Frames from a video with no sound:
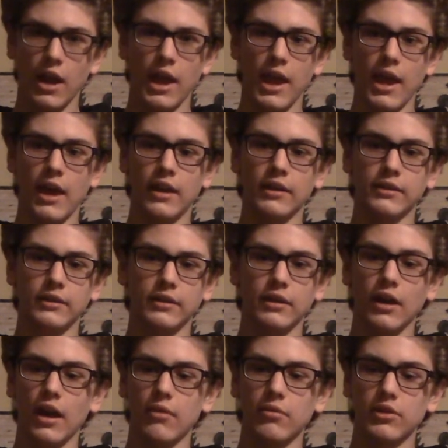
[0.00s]
And
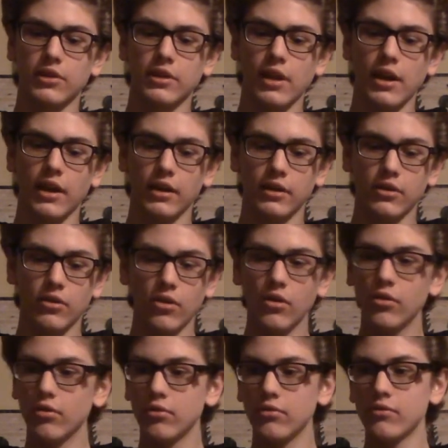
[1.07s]
I was like,
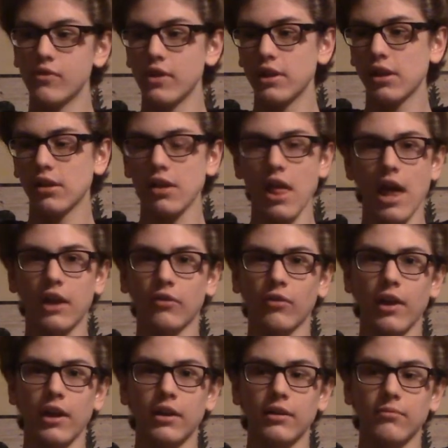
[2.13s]
oh, this is a lot of
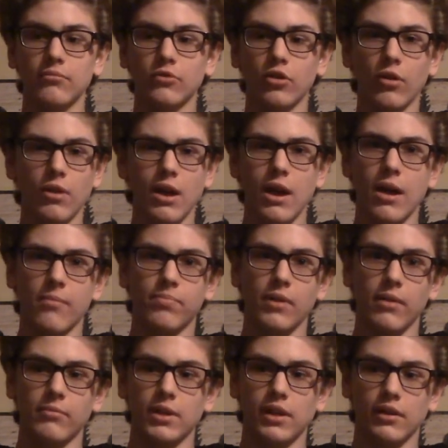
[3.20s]
random crap.
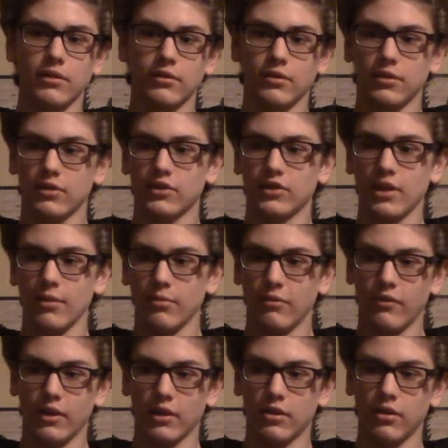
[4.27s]
I mean, some of
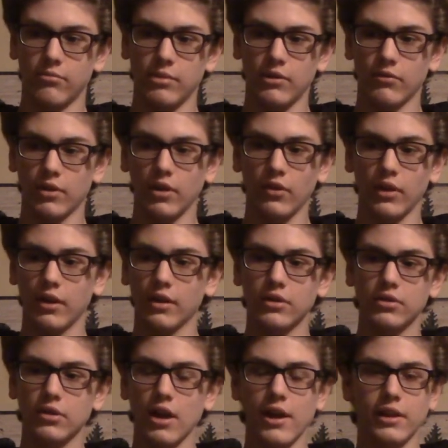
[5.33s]
it could be really
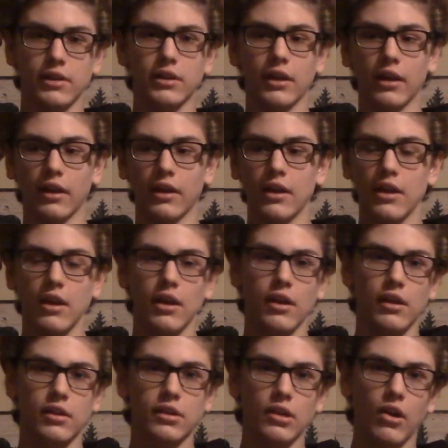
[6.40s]
interesting.
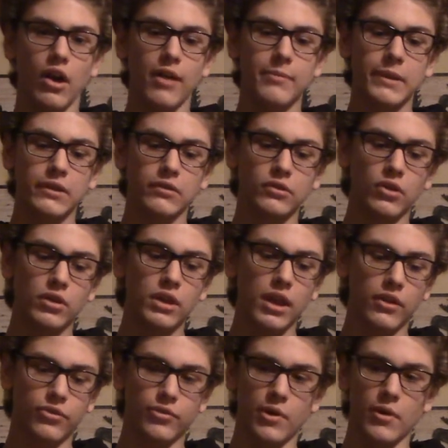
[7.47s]
So I've been looking
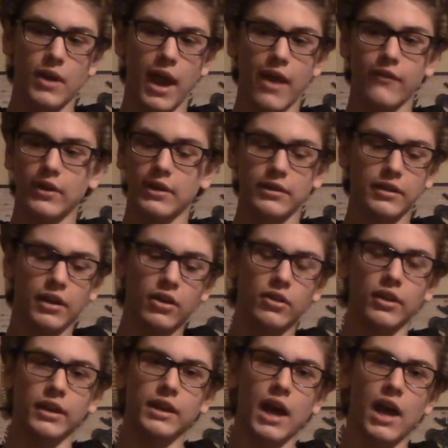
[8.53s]
through it. I haven't
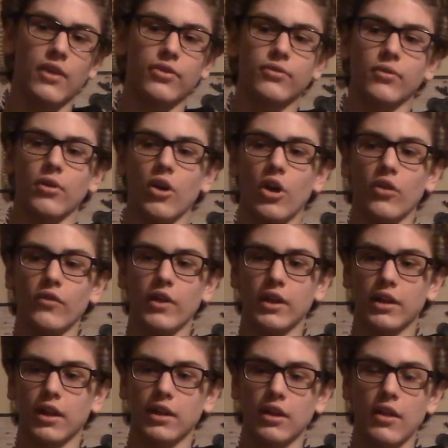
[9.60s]
nearly gotten through all of it,
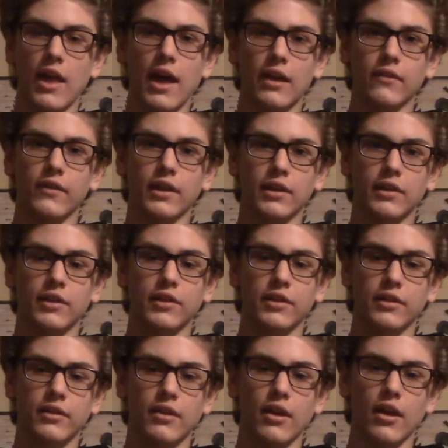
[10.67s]
because a lot of
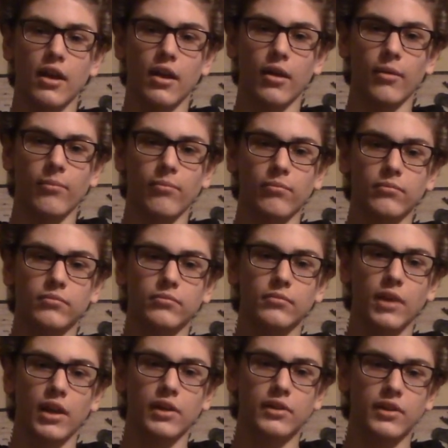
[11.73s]
it's,
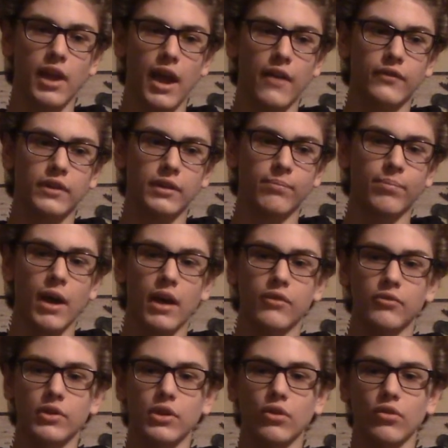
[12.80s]
I have to buy
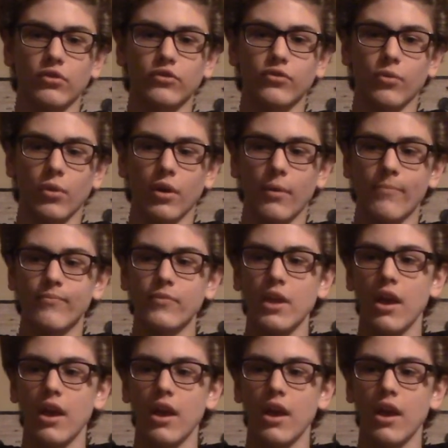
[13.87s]
reels for them.